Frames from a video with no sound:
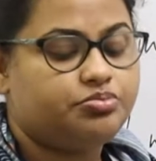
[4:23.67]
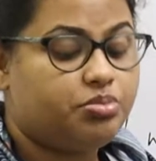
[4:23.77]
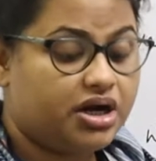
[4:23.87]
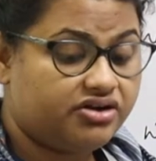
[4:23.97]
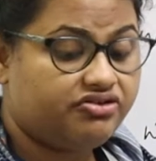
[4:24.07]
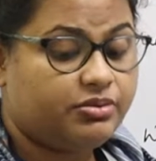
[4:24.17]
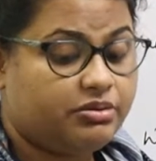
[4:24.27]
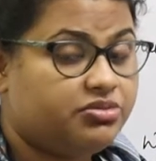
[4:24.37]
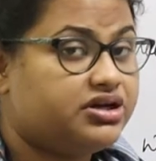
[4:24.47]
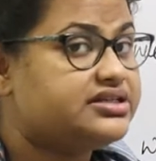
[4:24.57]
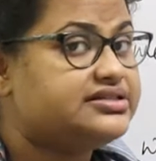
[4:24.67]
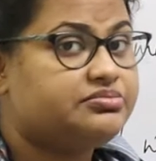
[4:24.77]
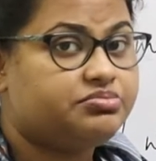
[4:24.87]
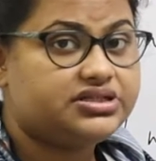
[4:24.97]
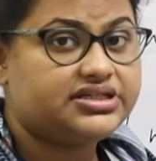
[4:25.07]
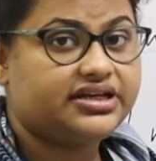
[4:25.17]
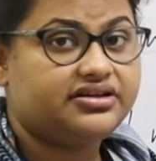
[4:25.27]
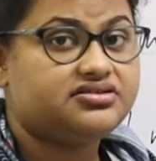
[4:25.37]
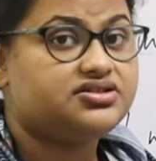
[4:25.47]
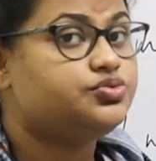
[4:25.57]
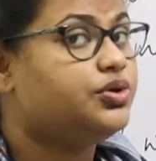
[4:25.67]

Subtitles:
But remember, in simple sentences,